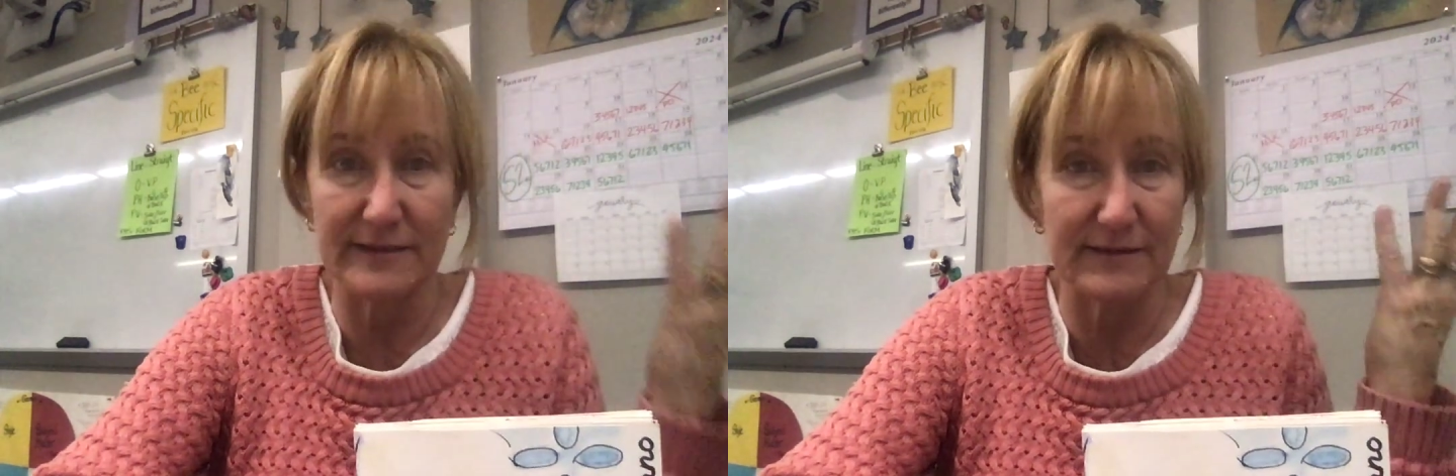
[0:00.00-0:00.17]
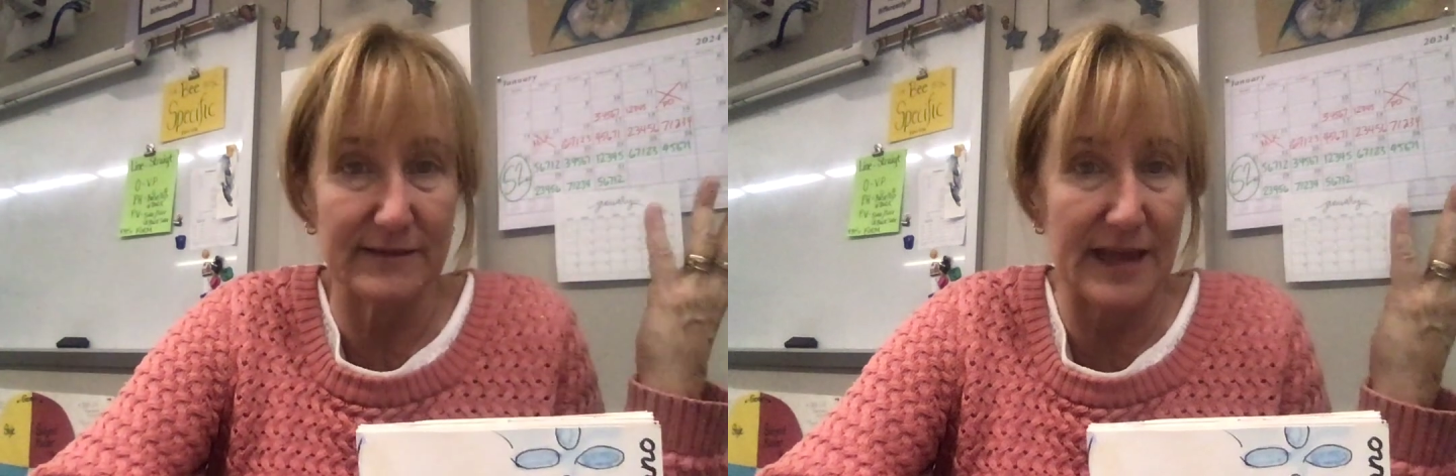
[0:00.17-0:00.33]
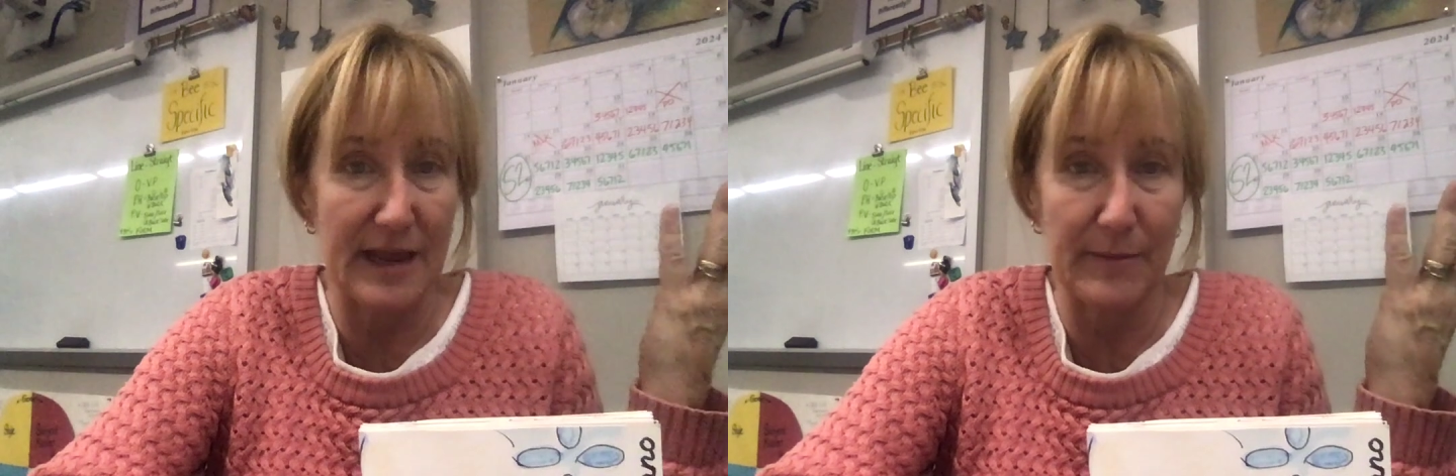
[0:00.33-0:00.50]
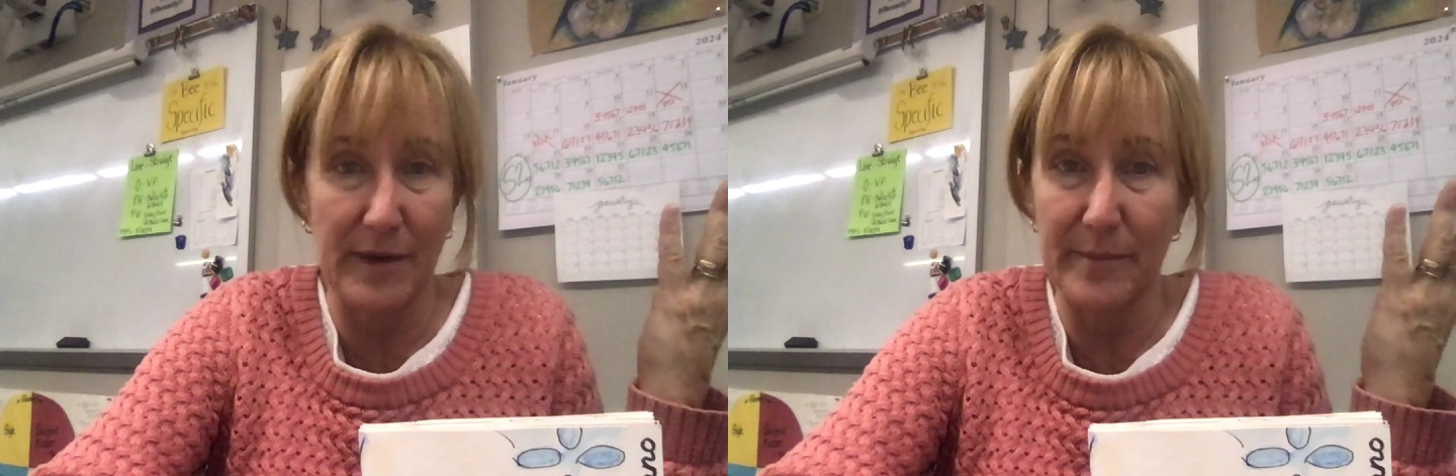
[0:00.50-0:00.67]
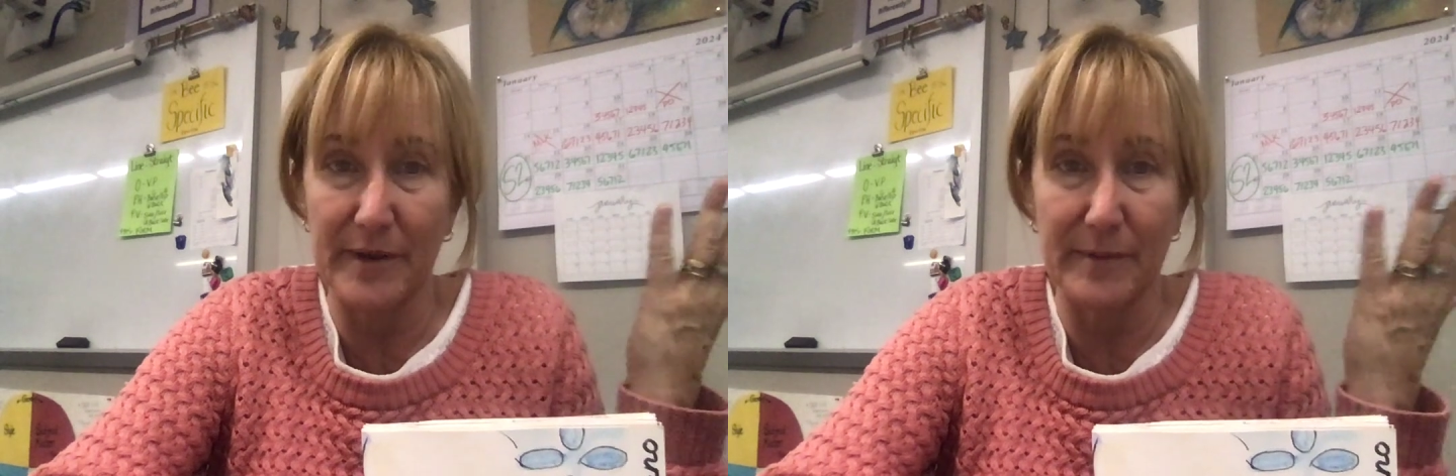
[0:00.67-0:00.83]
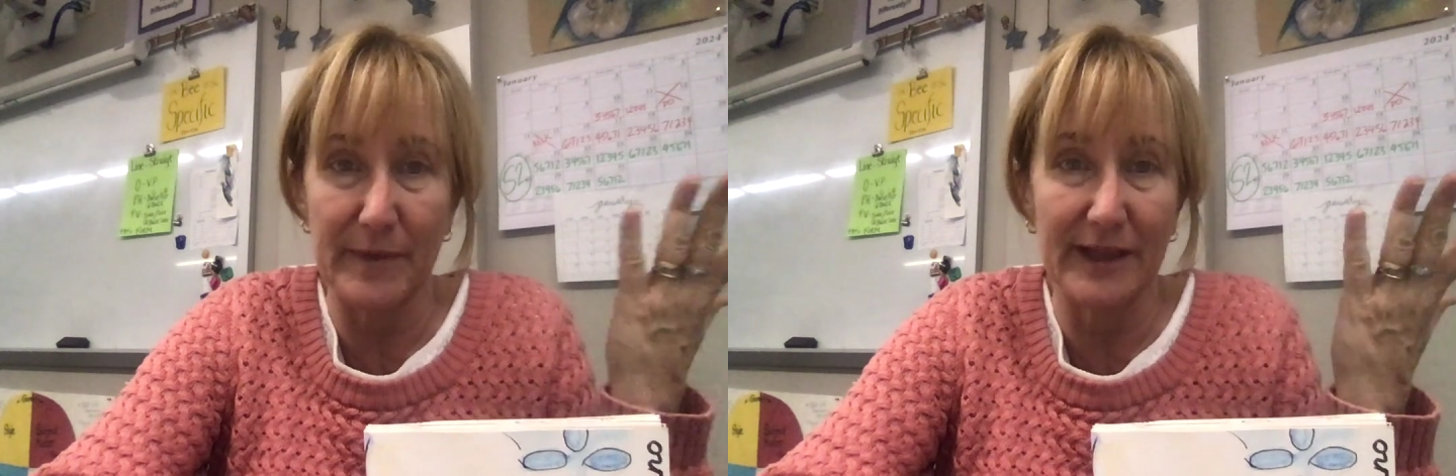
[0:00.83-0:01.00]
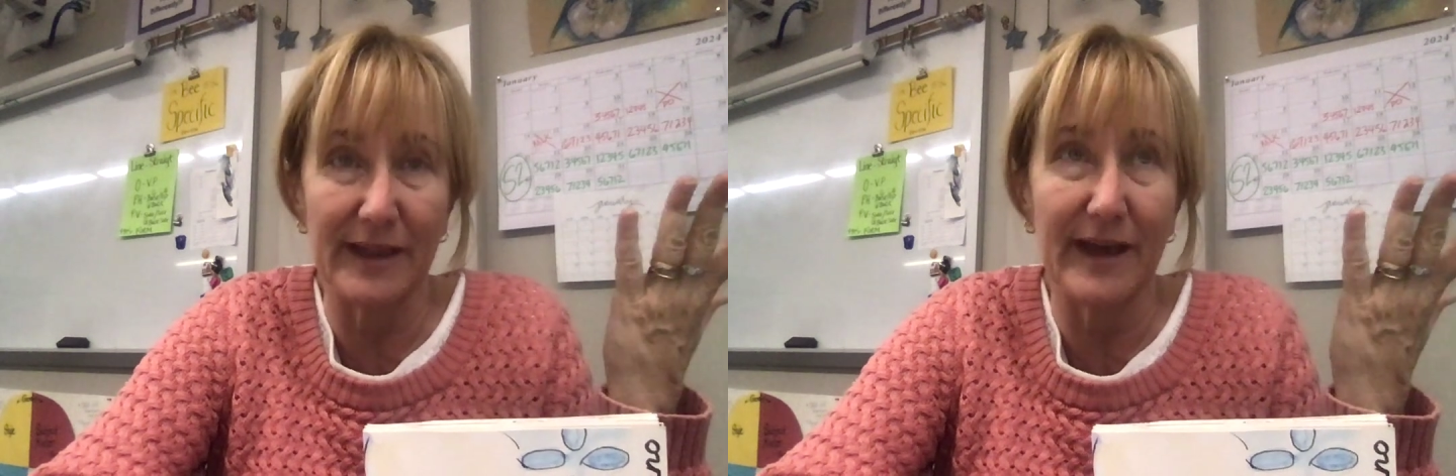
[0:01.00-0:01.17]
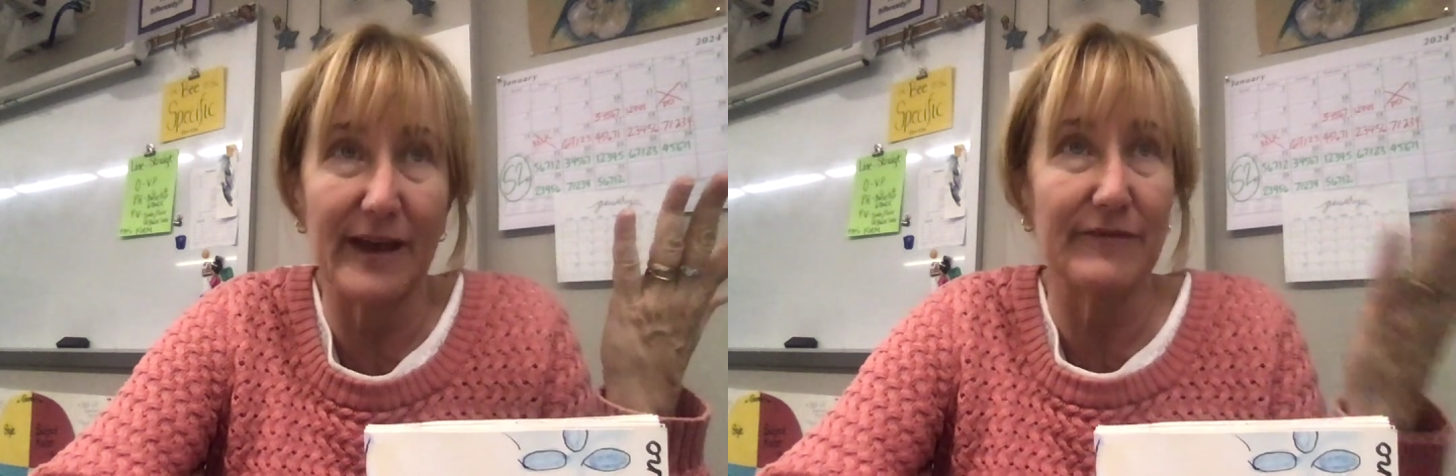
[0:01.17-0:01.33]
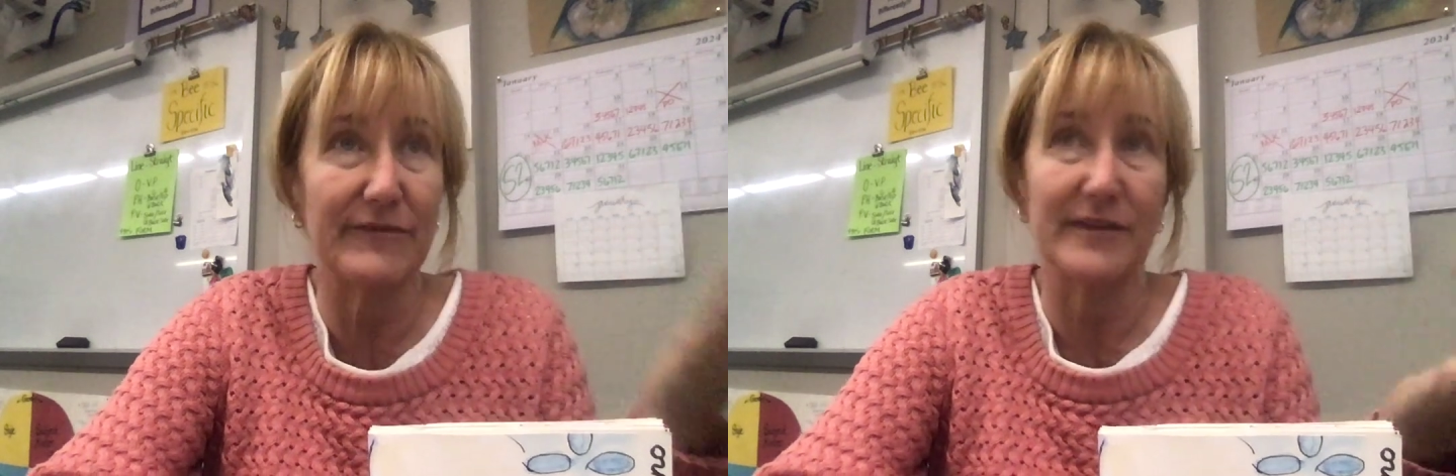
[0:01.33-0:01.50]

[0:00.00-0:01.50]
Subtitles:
came up in my life